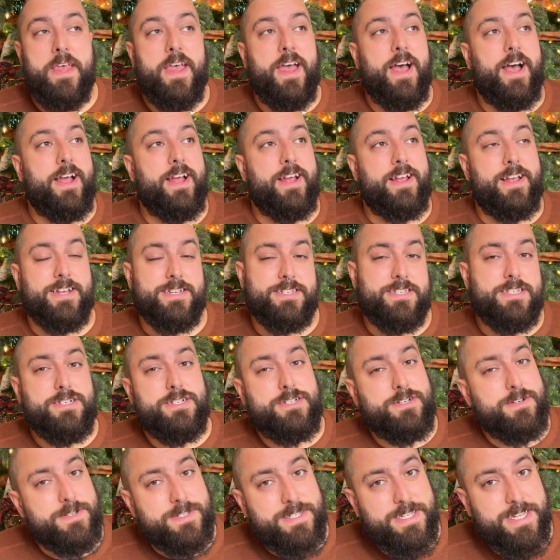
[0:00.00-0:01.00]
I guess I
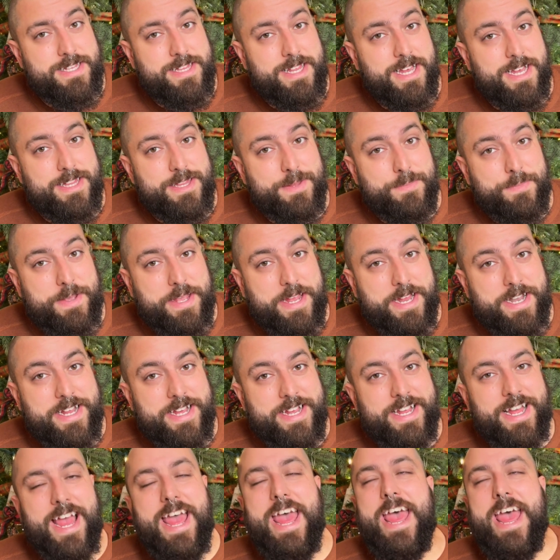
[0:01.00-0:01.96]
should have said that at the beginning.